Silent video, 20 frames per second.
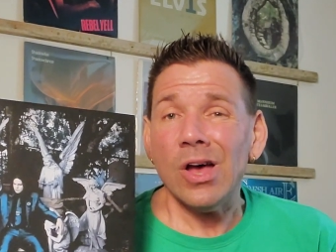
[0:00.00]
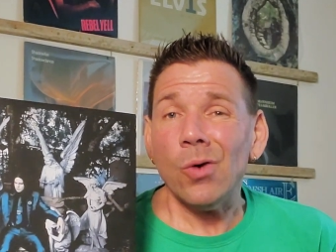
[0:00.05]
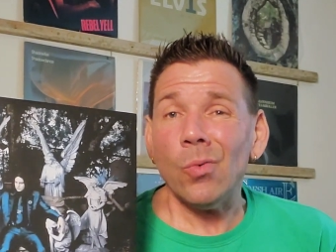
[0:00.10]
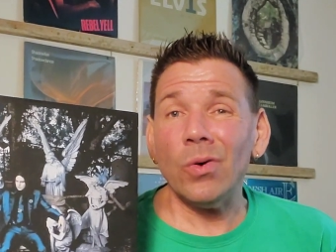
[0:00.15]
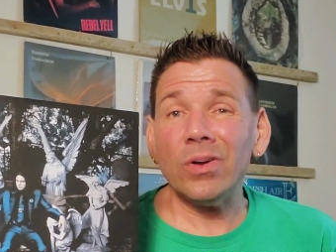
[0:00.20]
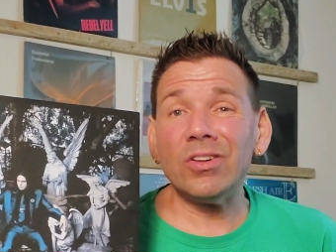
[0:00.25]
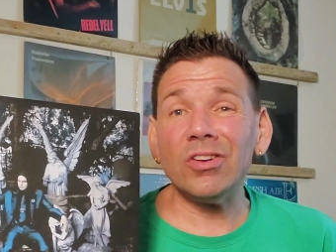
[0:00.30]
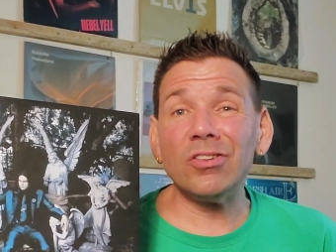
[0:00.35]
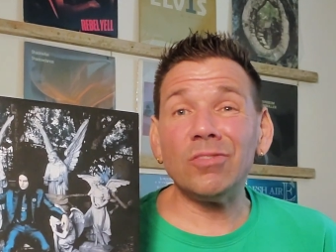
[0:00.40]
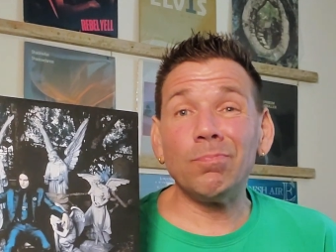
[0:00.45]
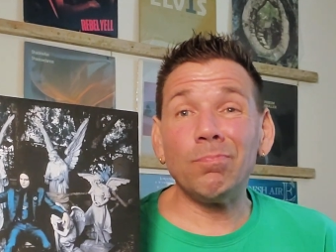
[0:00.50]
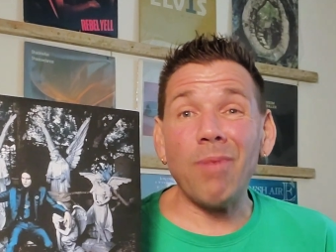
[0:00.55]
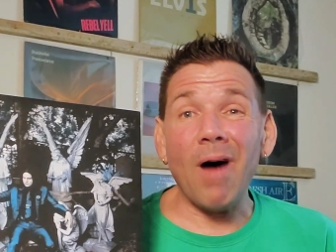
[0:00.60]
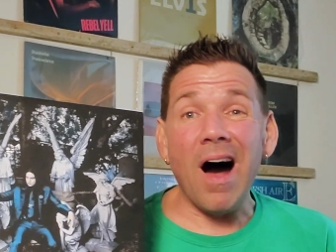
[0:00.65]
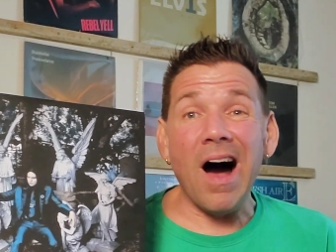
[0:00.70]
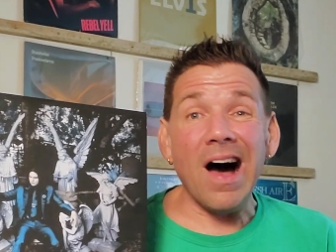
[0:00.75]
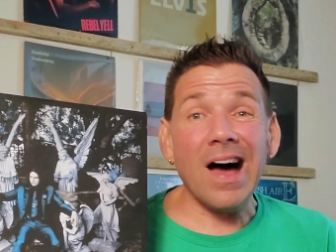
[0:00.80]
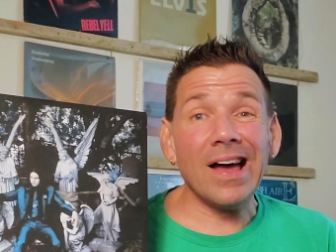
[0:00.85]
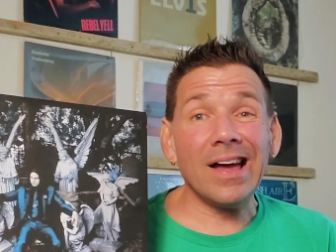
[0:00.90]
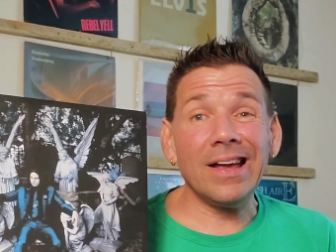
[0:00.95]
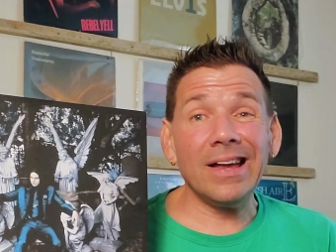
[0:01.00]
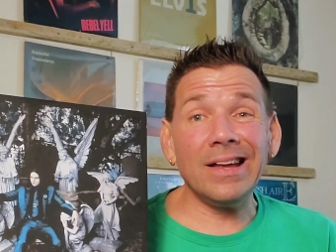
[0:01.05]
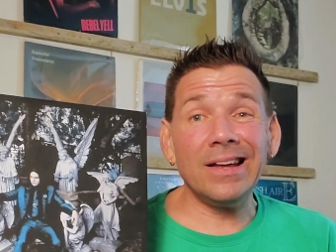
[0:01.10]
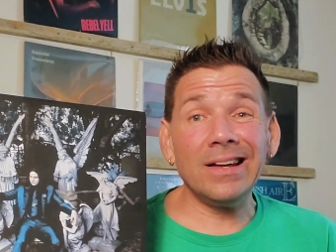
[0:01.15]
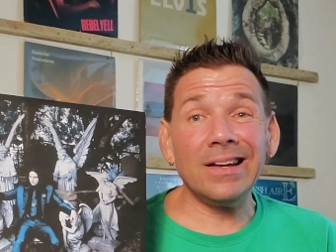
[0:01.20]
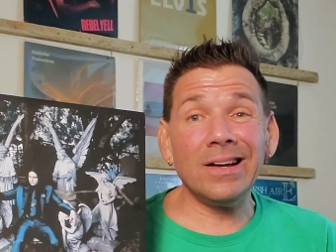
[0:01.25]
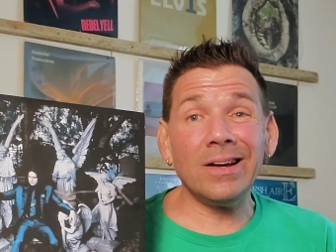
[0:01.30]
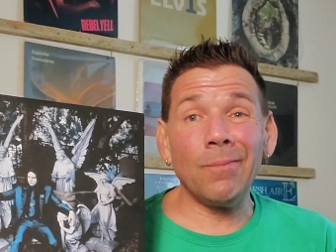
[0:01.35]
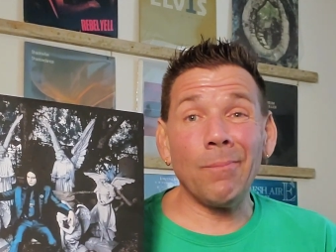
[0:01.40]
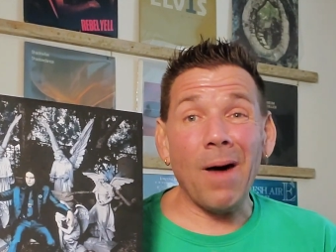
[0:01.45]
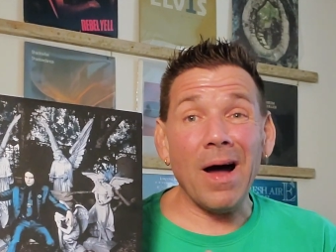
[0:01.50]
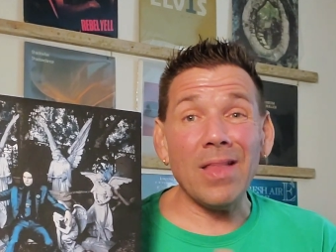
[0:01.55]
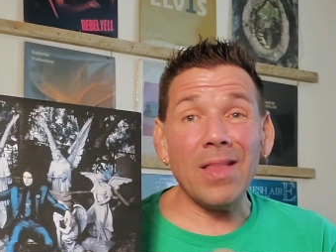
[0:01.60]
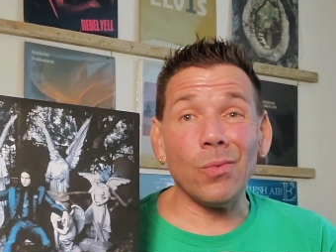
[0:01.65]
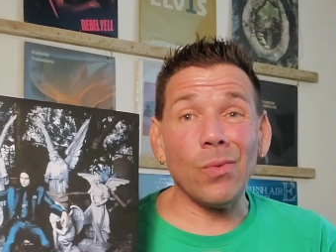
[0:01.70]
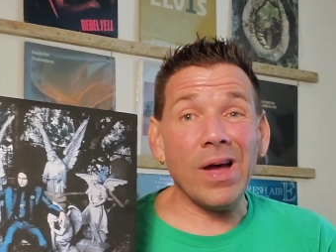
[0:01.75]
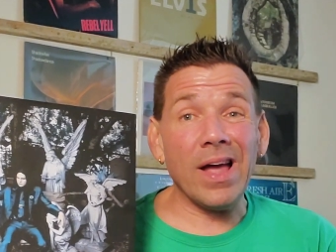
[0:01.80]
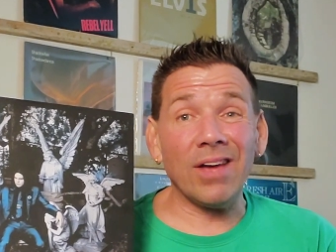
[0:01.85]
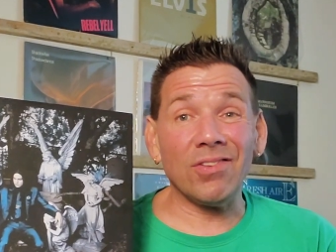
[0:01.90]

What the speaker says: which is by the way,